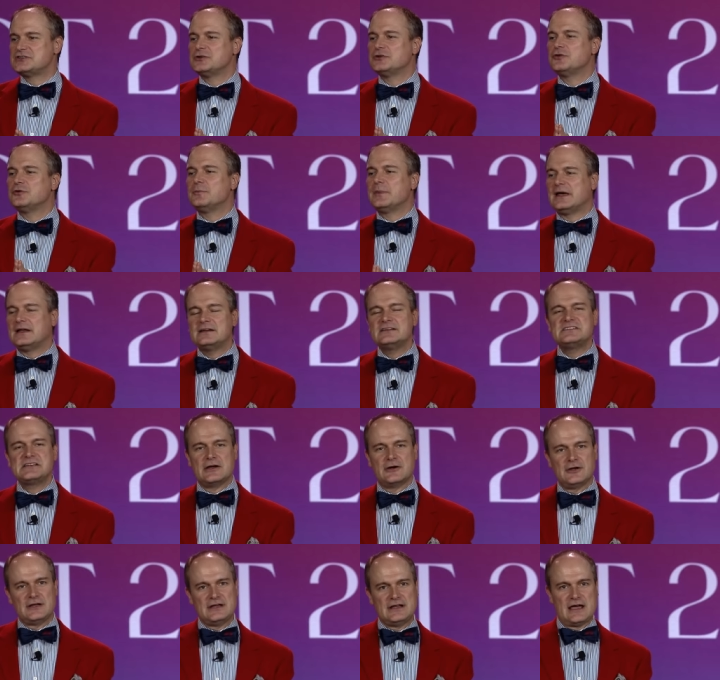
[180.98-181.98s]
to
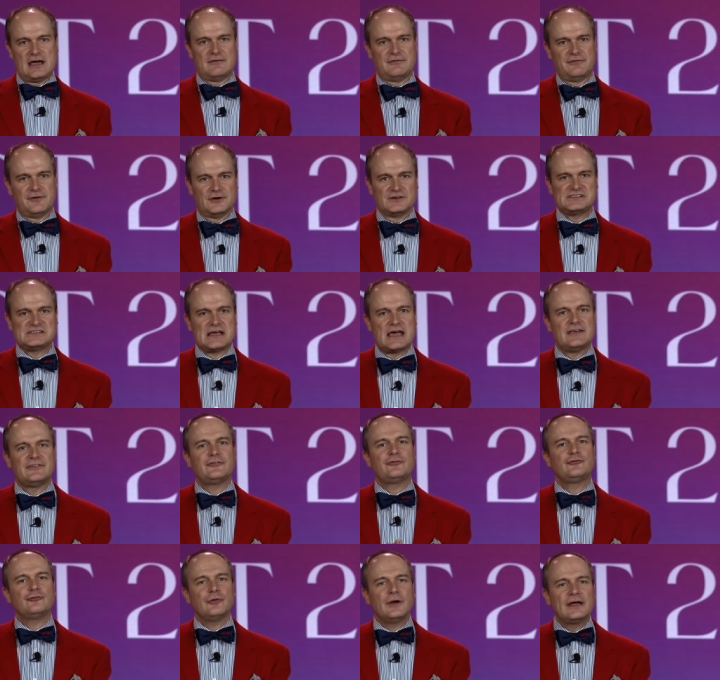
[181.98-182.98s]
humanitarian efforts
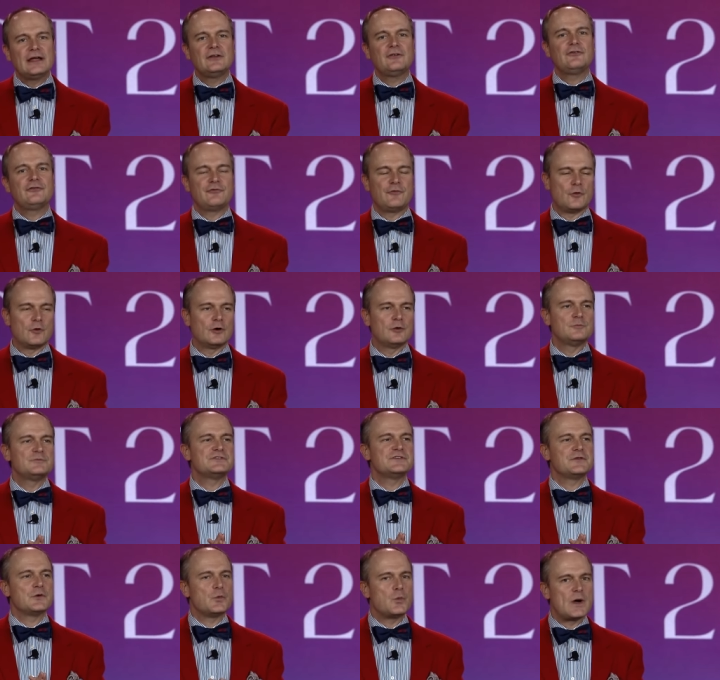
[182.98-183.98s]
has transformed
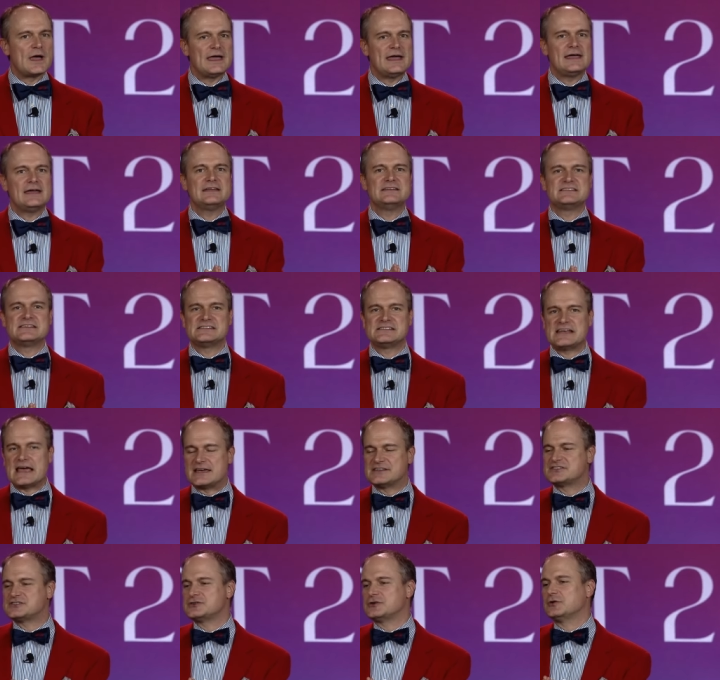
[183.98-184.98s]
the way
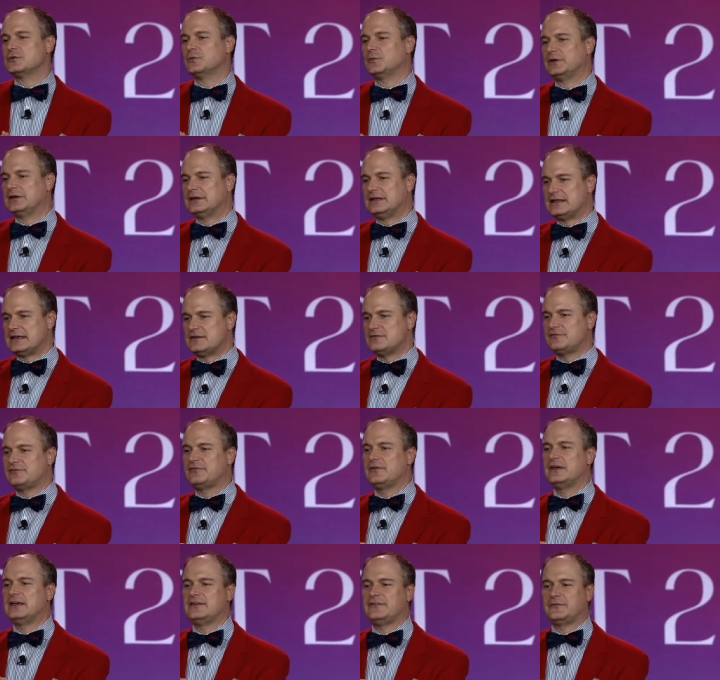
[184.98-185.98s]
disaster relief
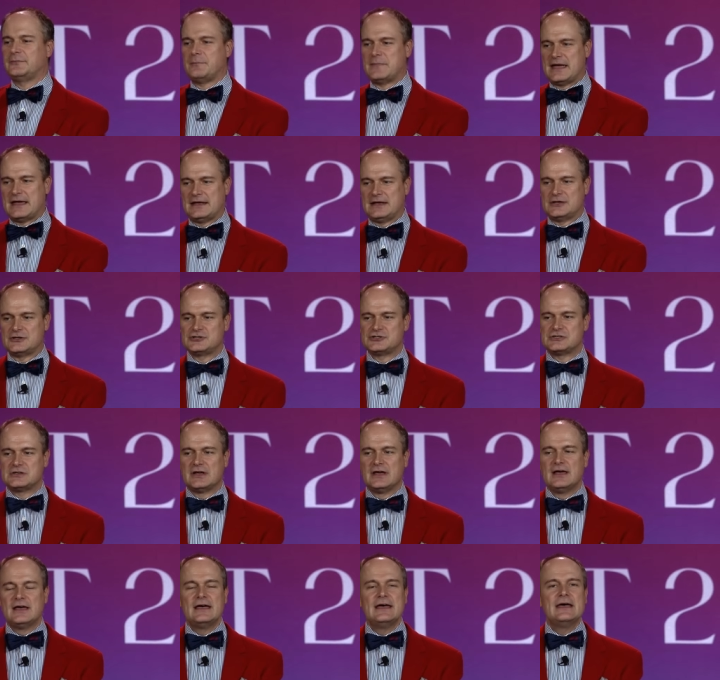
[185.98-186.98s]
is managed.
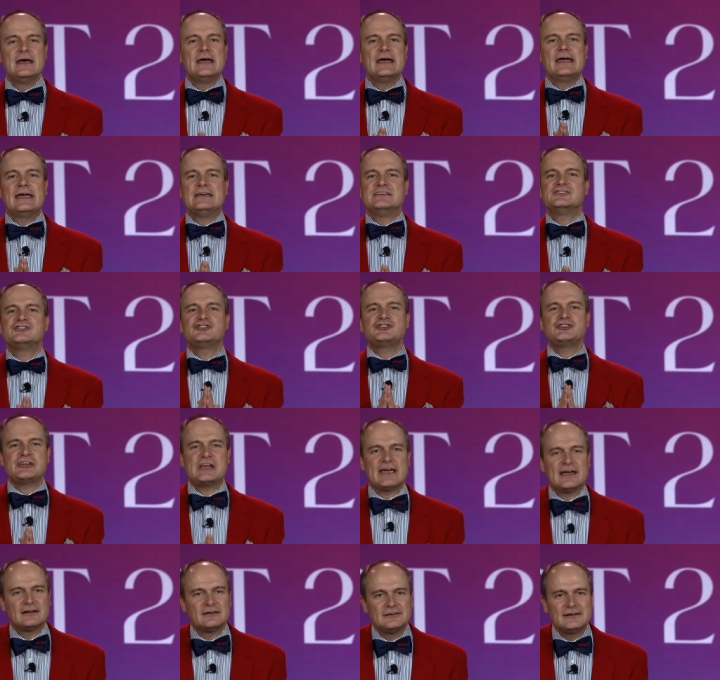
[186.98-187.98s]
He's
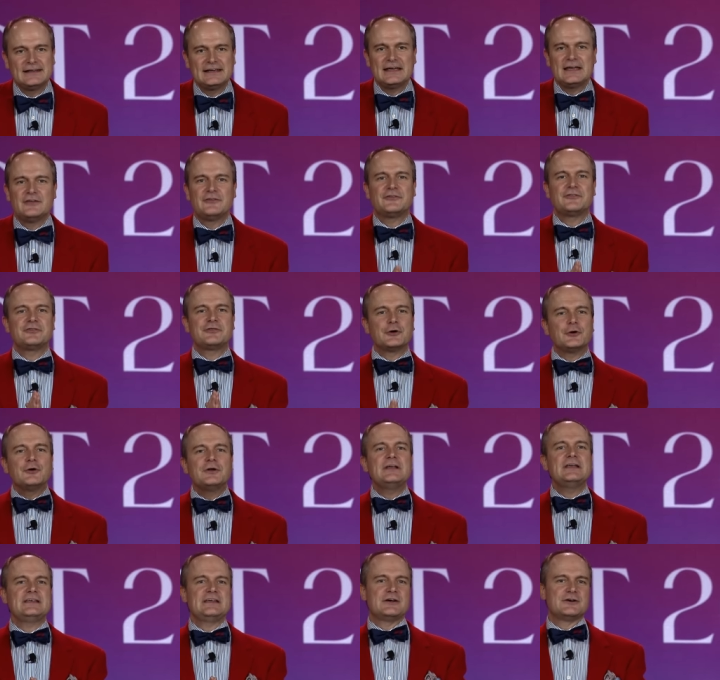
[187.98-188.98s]
channeling his
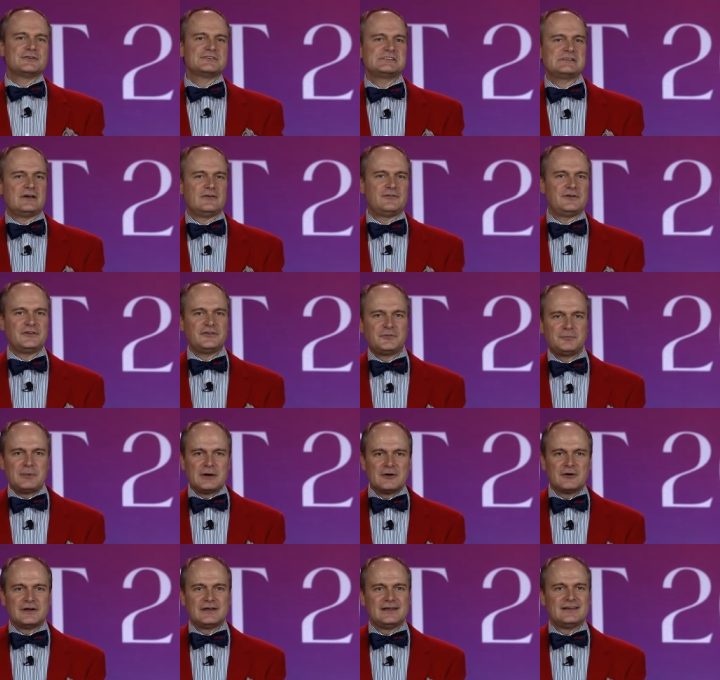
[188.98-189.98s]
30 years of
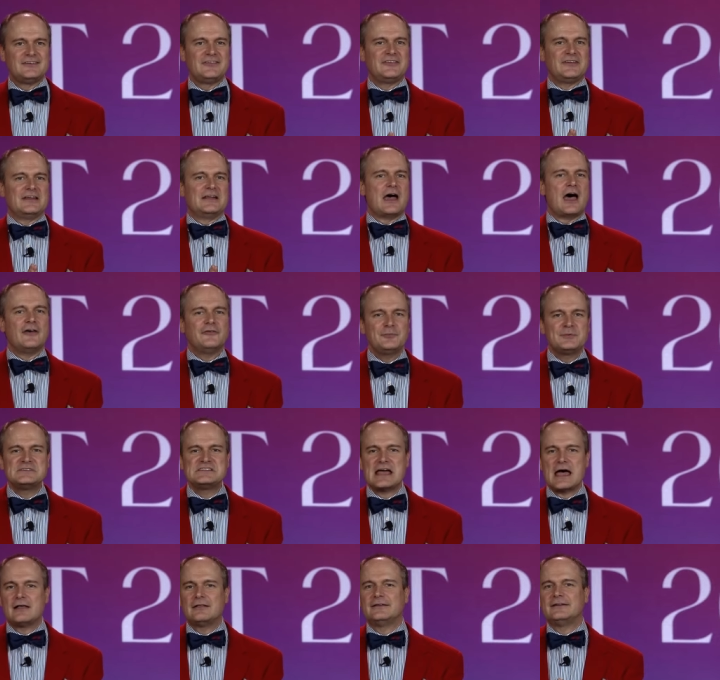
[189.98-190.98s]
experience in
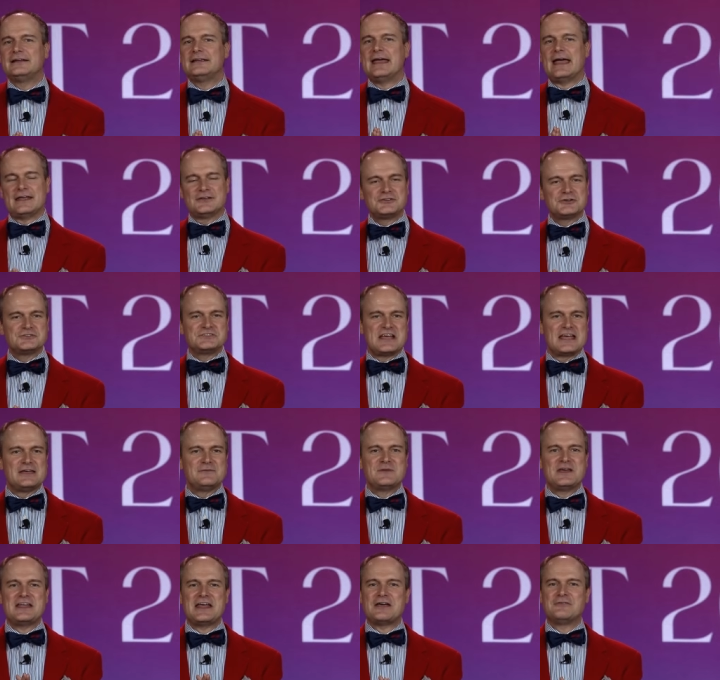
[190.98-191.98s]
hospitality,
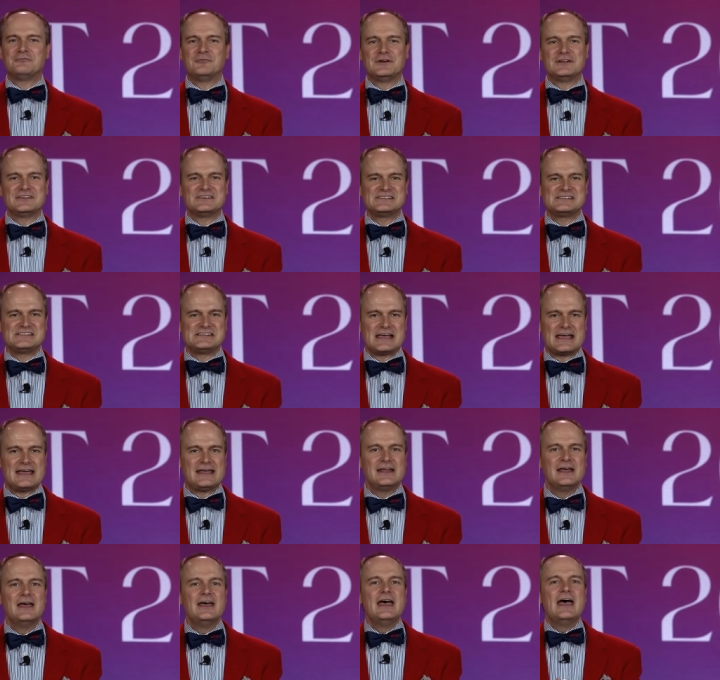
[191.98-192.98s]
entertainment, and real
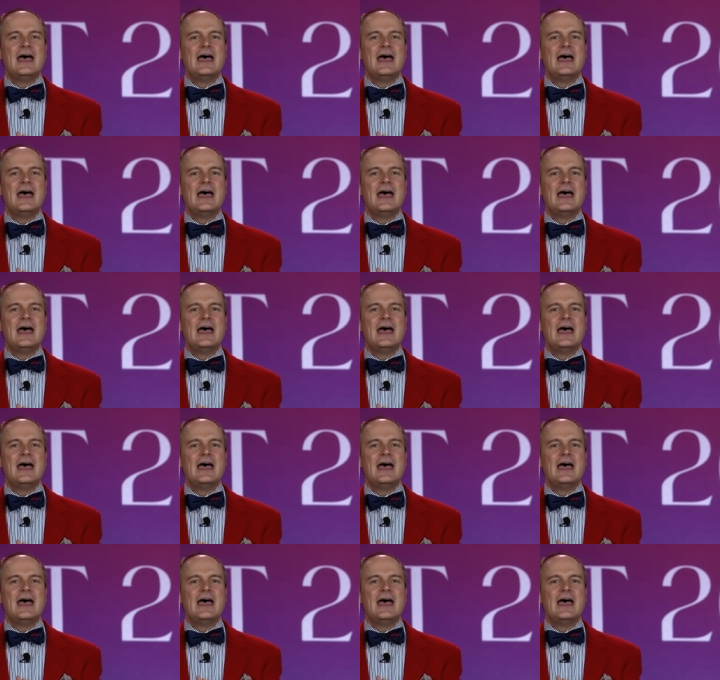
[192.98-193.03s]
estate